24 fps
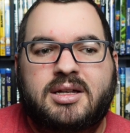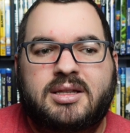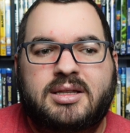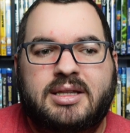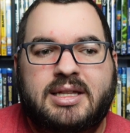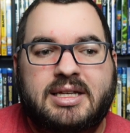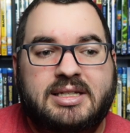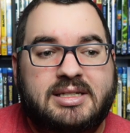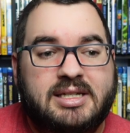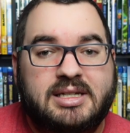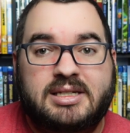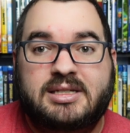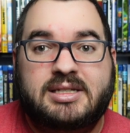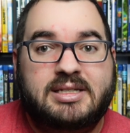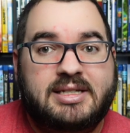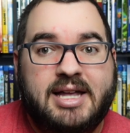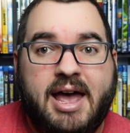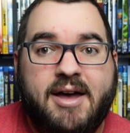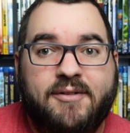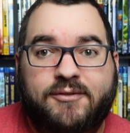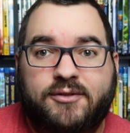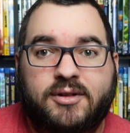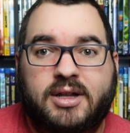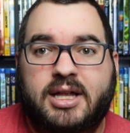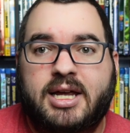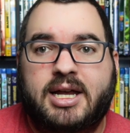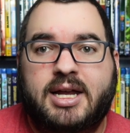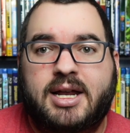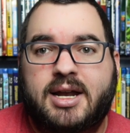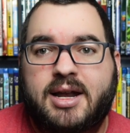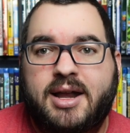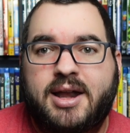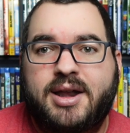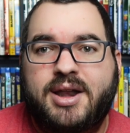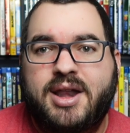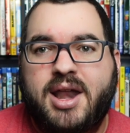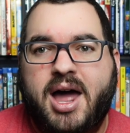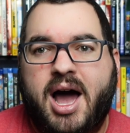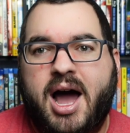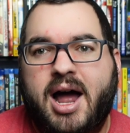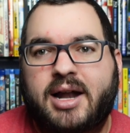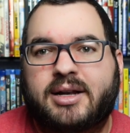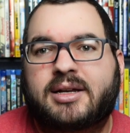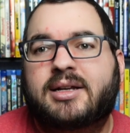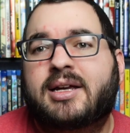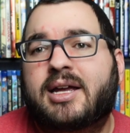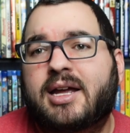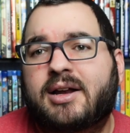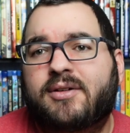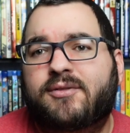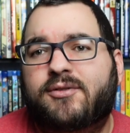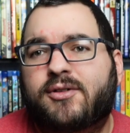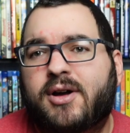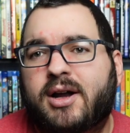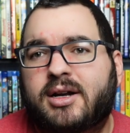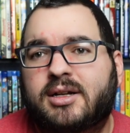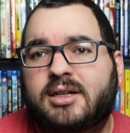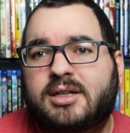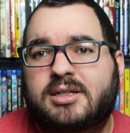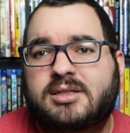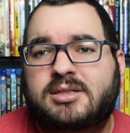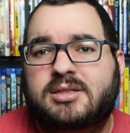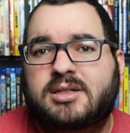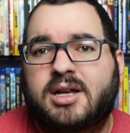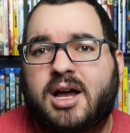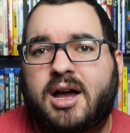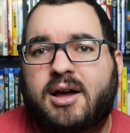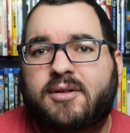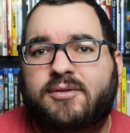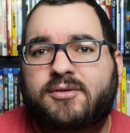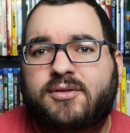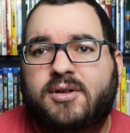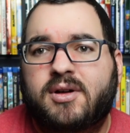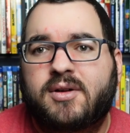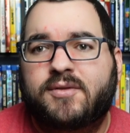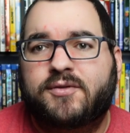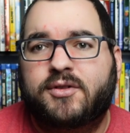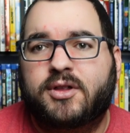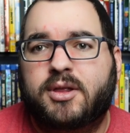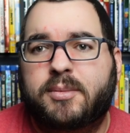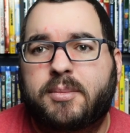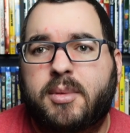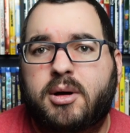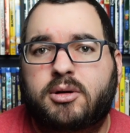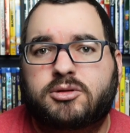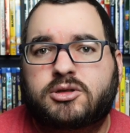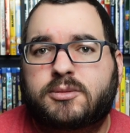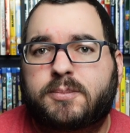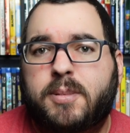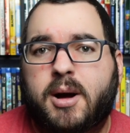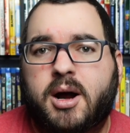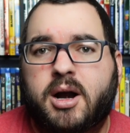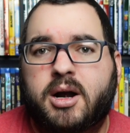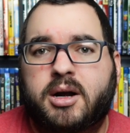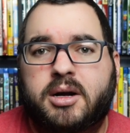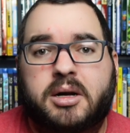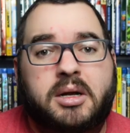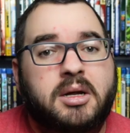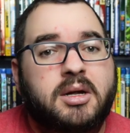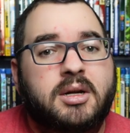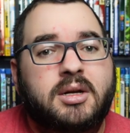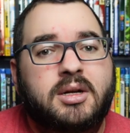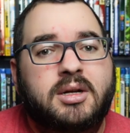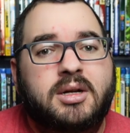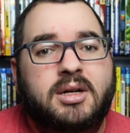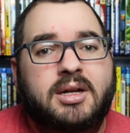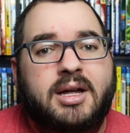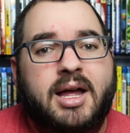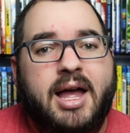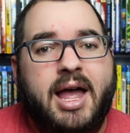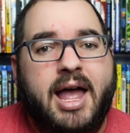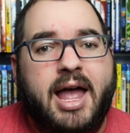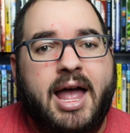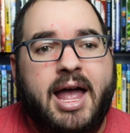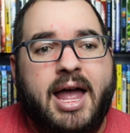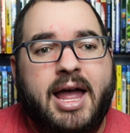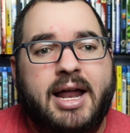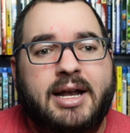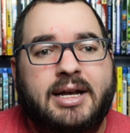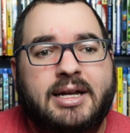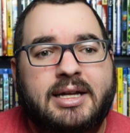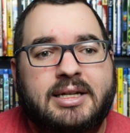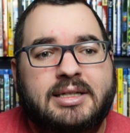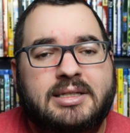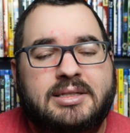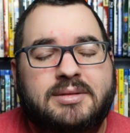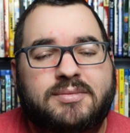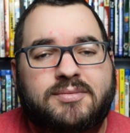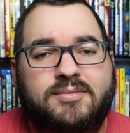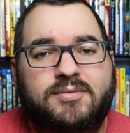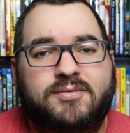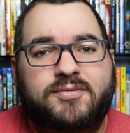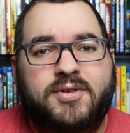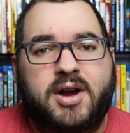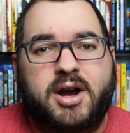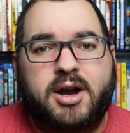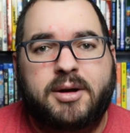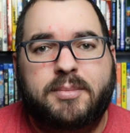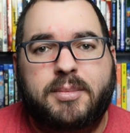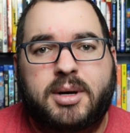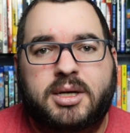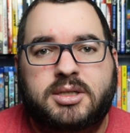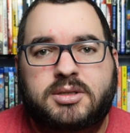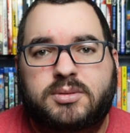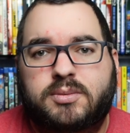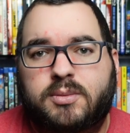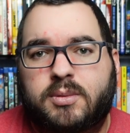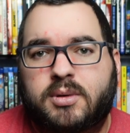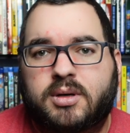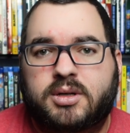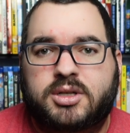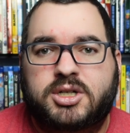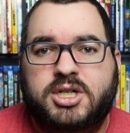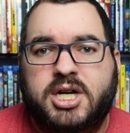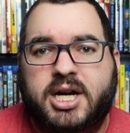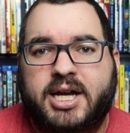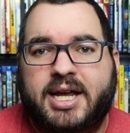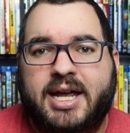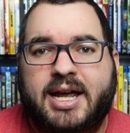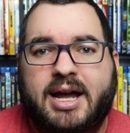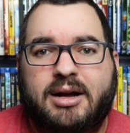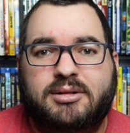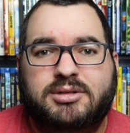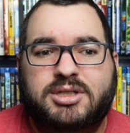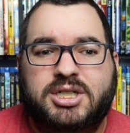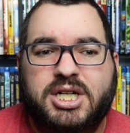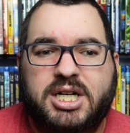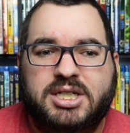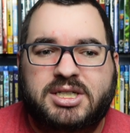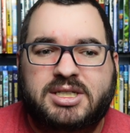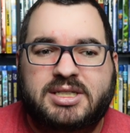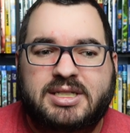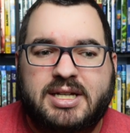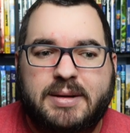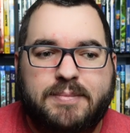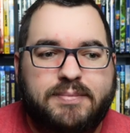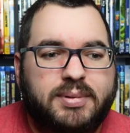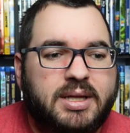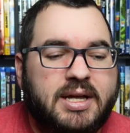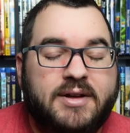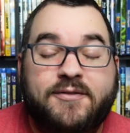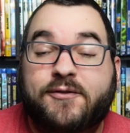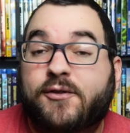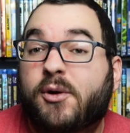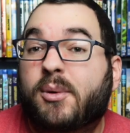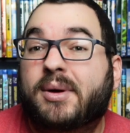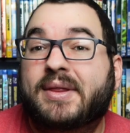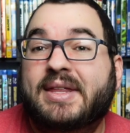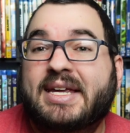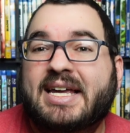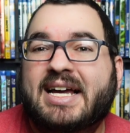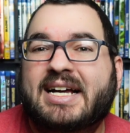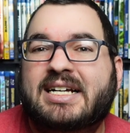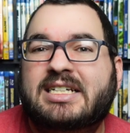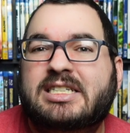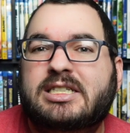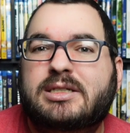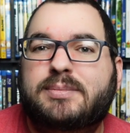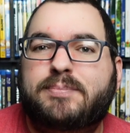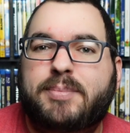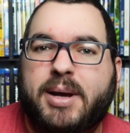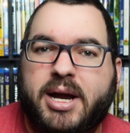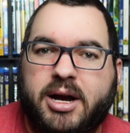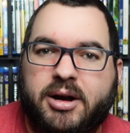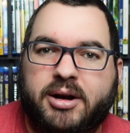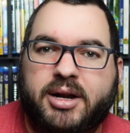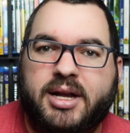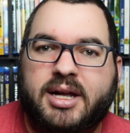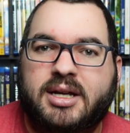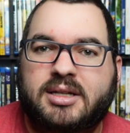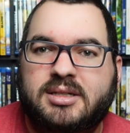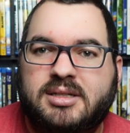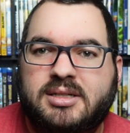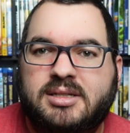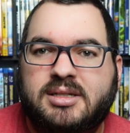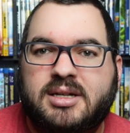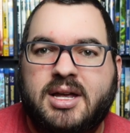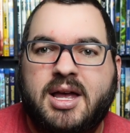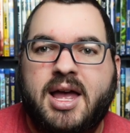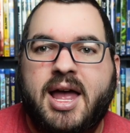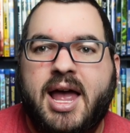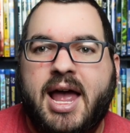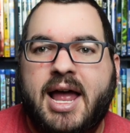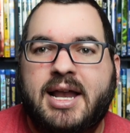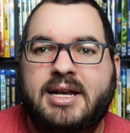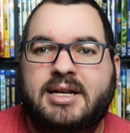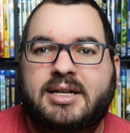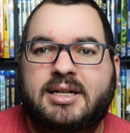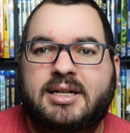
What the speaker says: This is definitely not kid-friendly stuff for the most part, and it's very much worth checking out just simply for the experience and